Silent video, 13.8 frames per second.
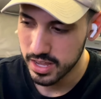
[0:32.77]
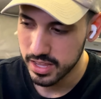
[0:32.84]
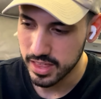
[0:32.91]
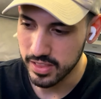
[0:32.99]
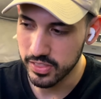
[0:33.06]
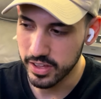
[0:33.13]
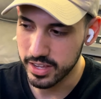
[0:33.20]

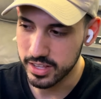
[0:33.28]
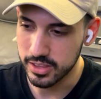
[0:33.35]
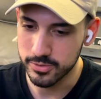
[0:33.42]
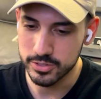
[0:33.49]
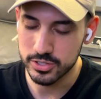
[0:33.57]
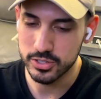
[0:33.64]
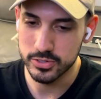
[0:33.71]
That likely
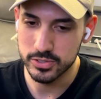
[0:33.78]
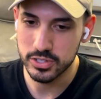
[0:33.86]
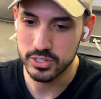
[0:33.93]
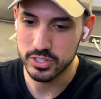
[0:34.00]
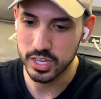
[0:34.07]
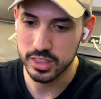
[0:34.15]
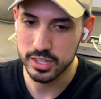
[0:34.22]
was used
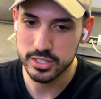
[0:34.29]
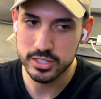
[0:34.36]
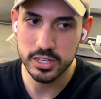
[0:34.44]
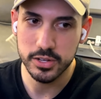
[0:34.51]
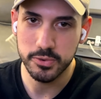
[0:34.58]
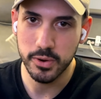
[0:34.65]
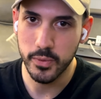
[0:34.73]
as like this
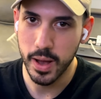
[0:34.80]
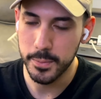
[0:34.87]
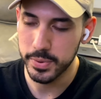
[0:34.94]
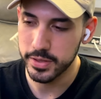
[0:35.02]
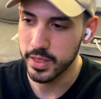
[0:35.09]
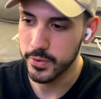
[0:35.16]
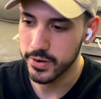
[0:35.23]
secret
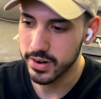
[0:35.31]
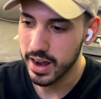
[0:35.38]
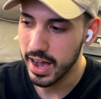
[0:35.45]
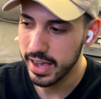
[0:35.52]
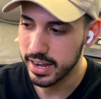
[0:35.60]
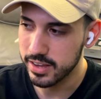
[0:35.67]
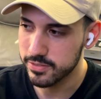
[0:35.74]
weapon that we were
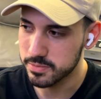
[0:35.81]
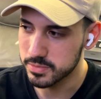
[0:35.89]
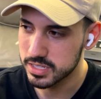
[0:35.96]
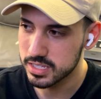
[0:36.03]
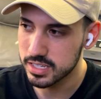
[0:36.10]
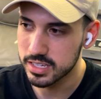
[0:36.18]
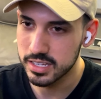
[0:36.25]
hiding from
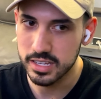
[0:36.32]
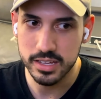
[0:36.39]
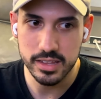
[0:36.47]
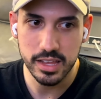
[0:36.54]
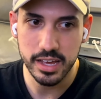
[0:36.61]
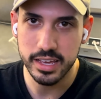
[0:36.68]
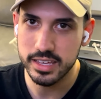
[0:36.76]
Seele.
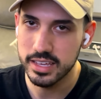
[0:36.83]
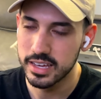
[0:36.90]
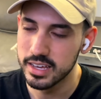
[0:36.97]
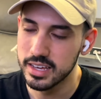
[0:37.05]
Like,